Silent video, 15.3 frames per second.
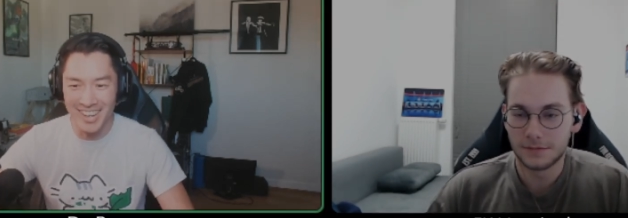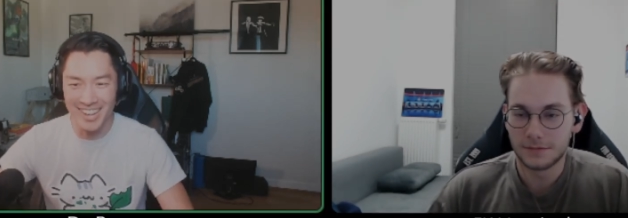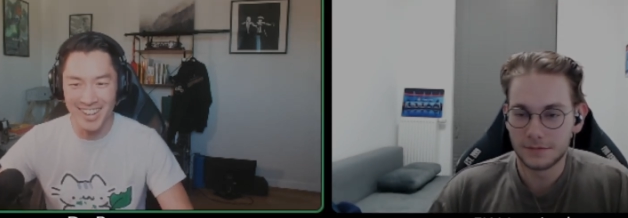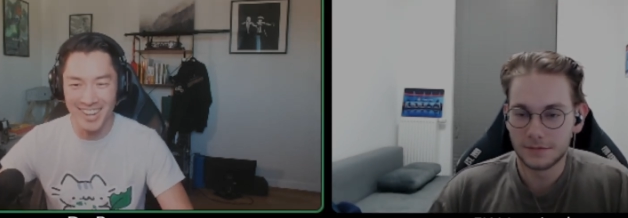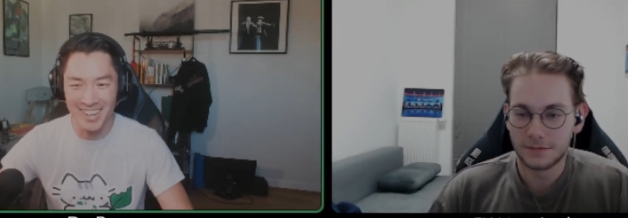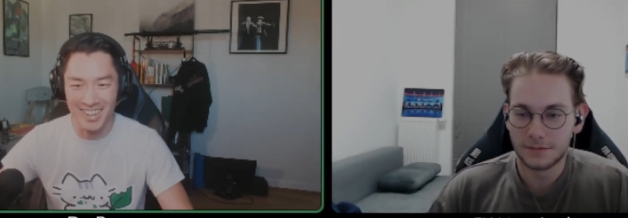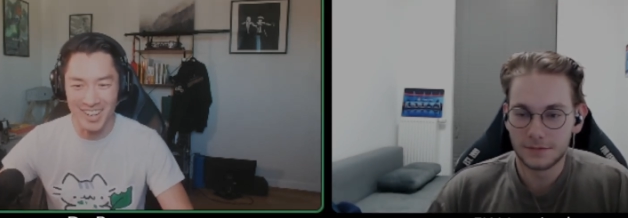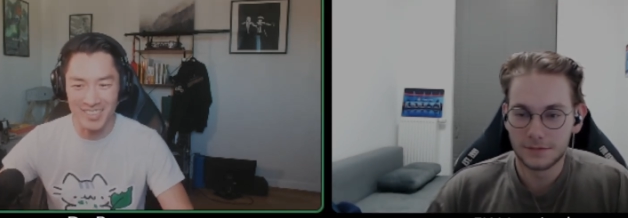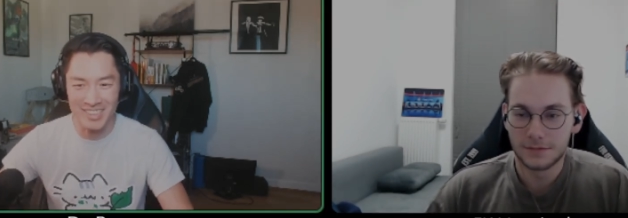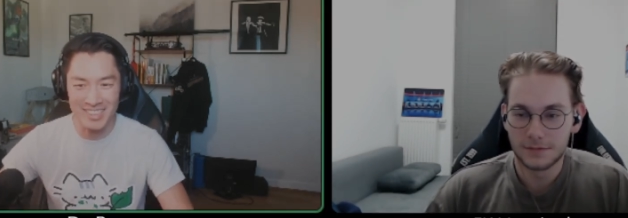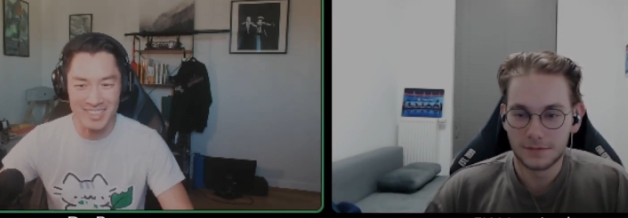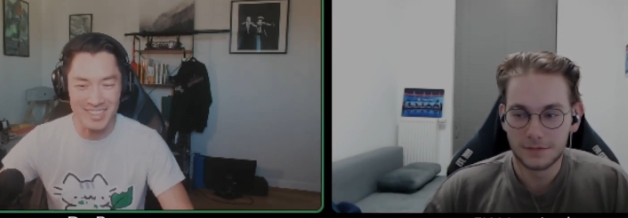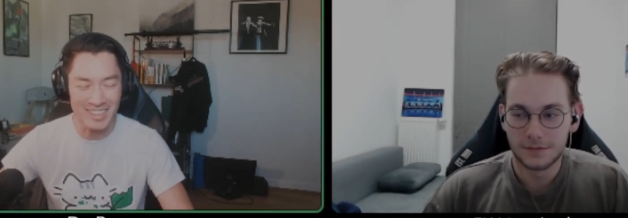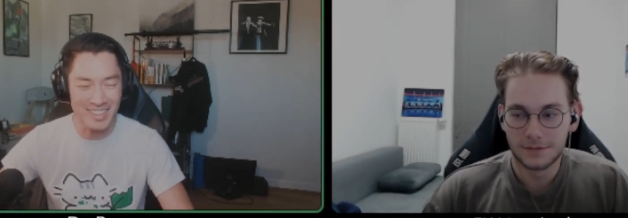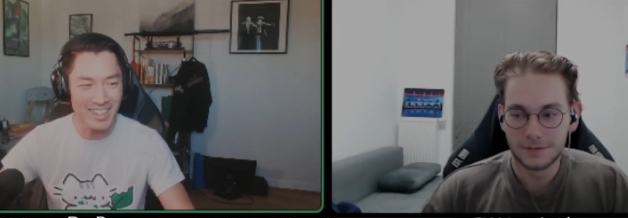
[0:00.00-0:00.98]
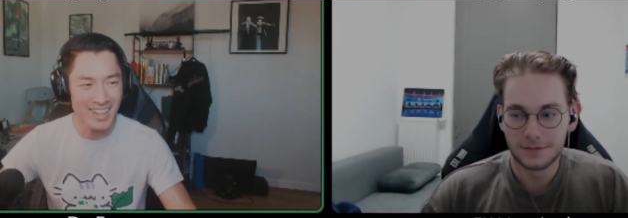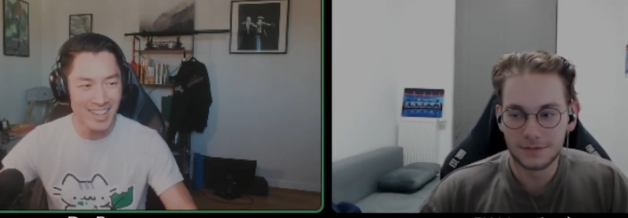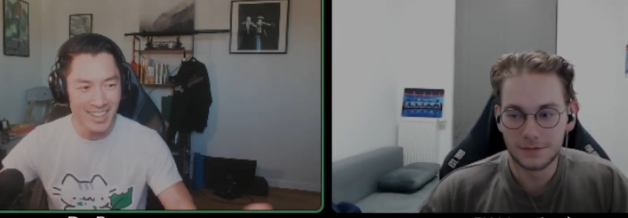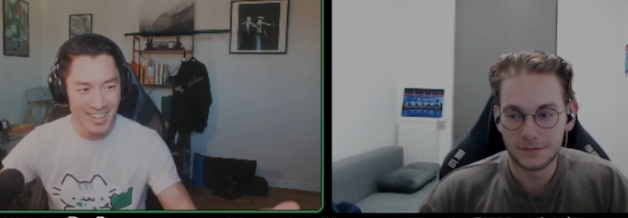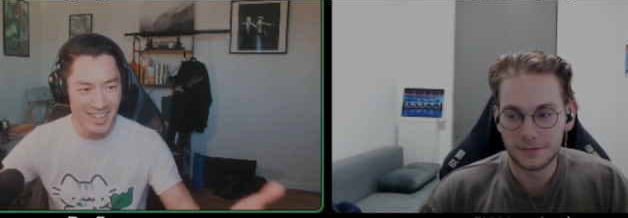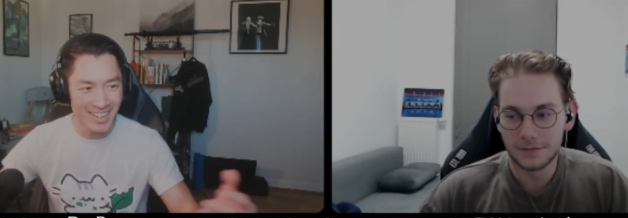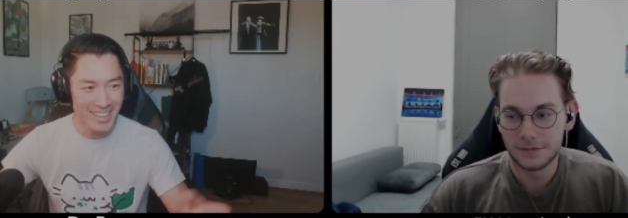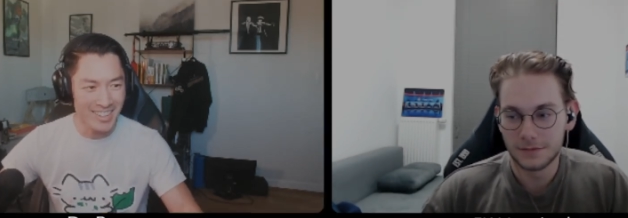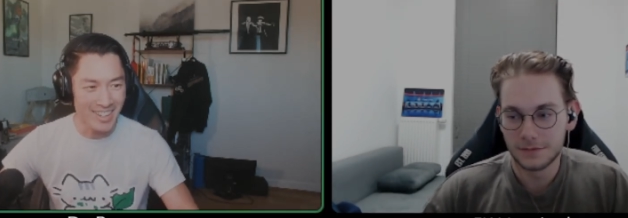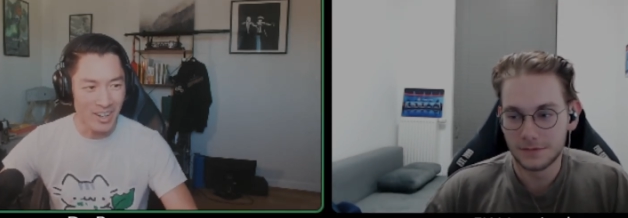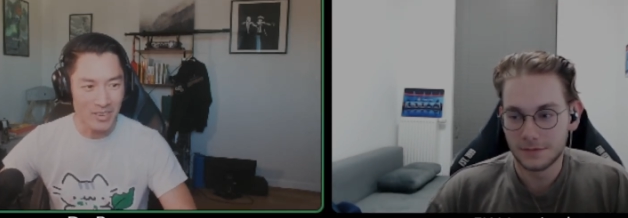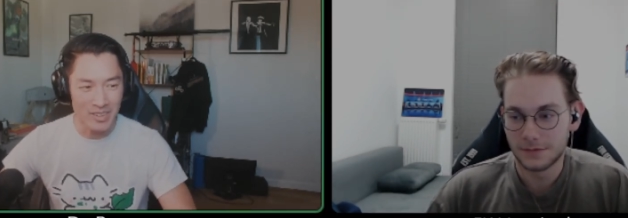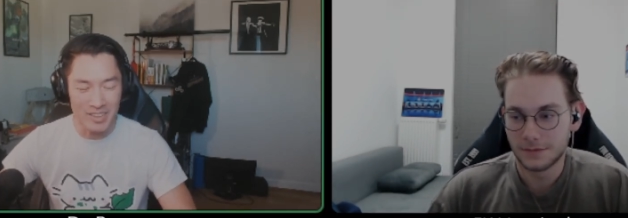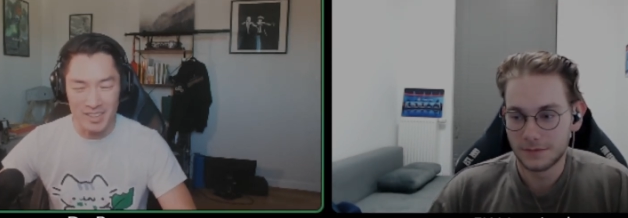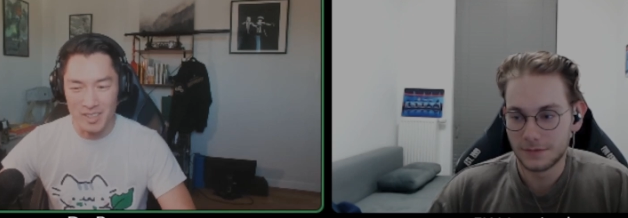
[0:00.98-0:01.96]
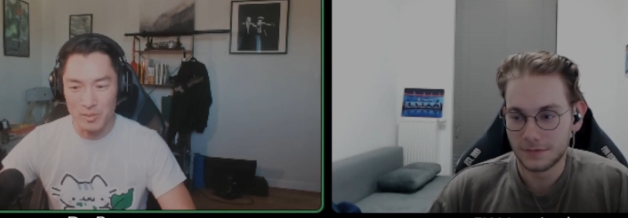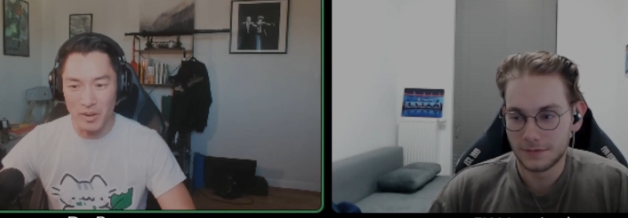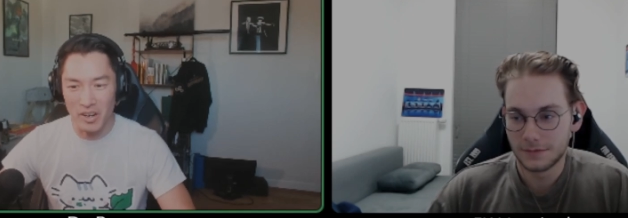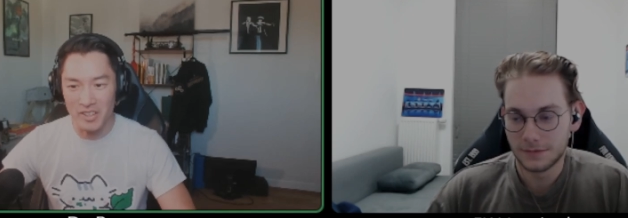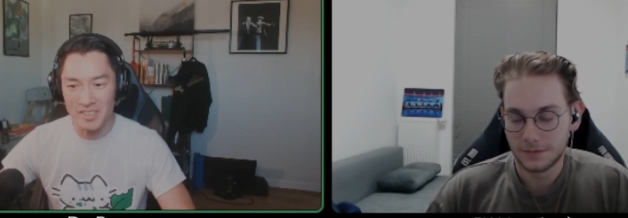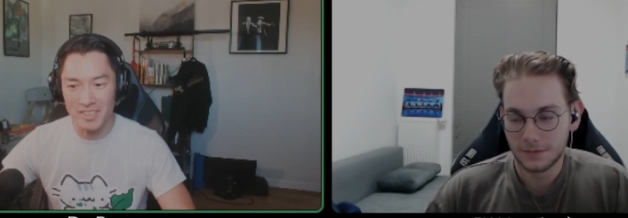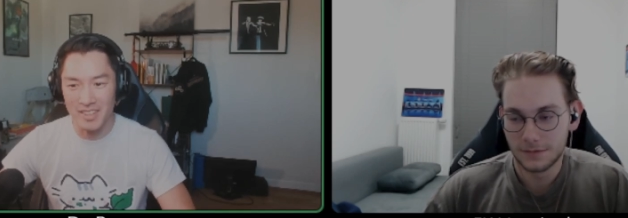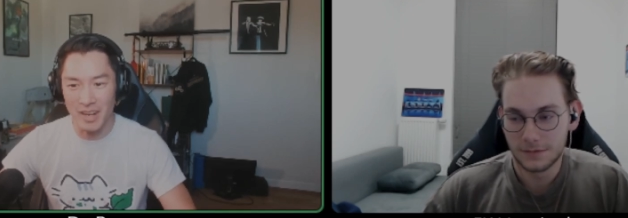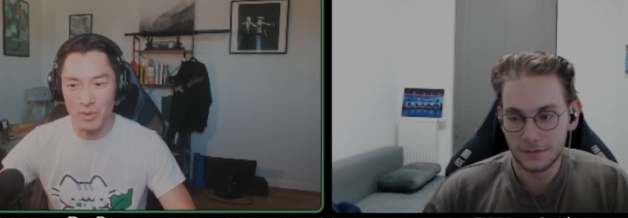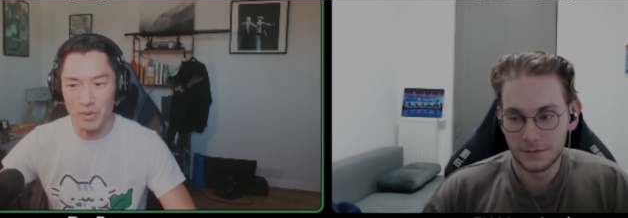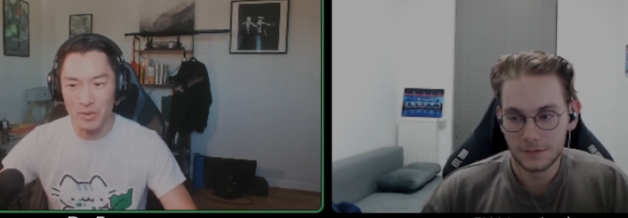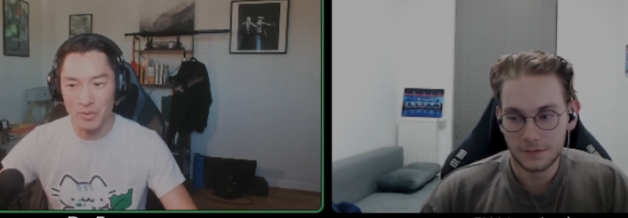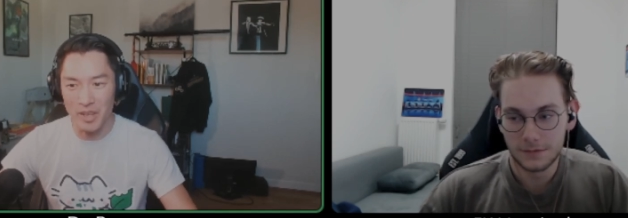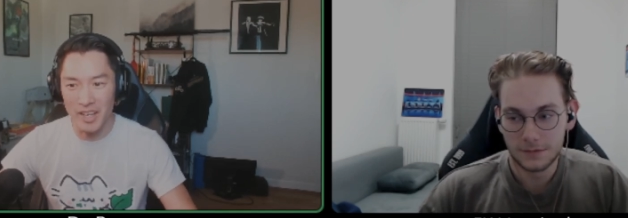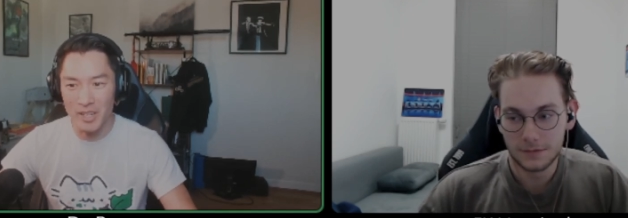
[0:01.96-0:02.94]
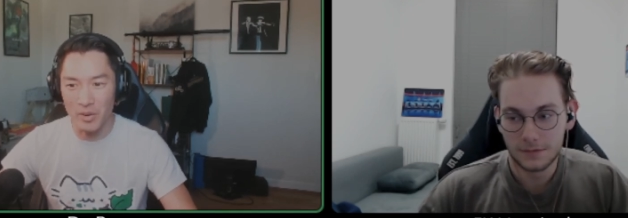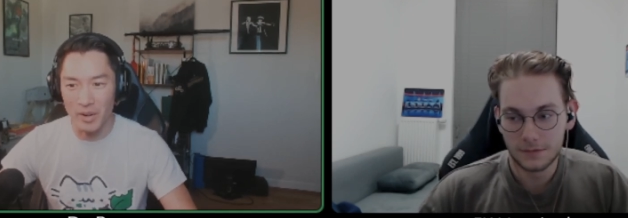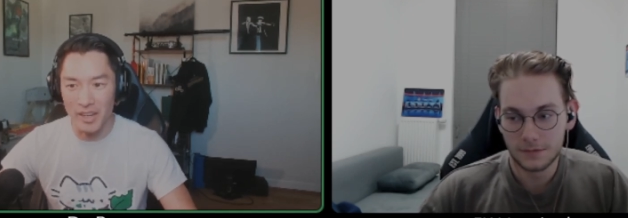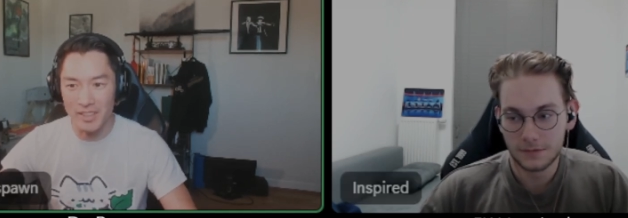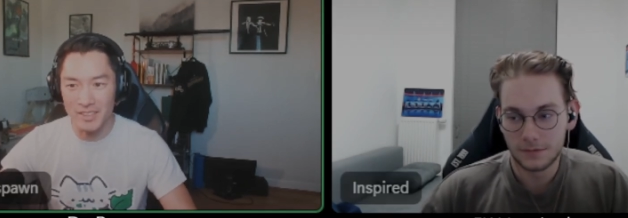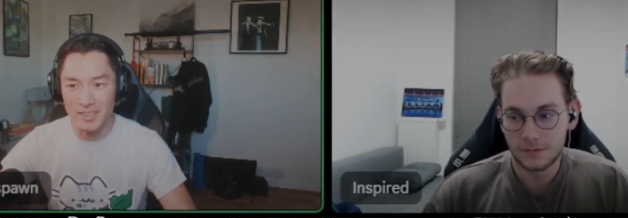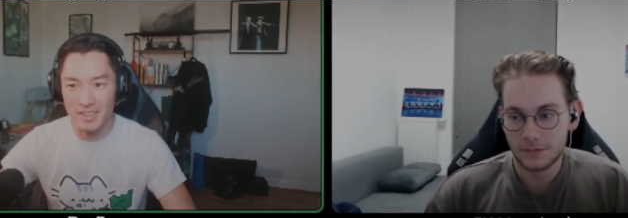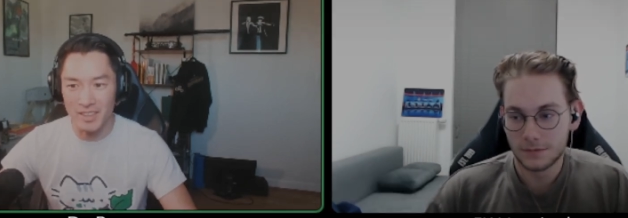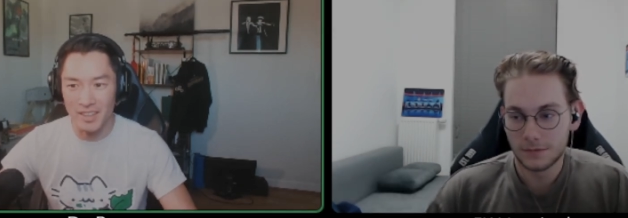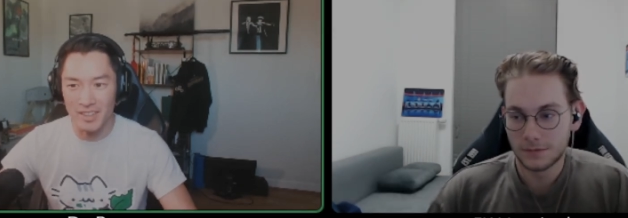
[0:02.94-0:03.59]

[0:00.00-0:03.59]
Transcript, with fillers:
Speaker 1: and obviously you know, inspired now with FlyQuest.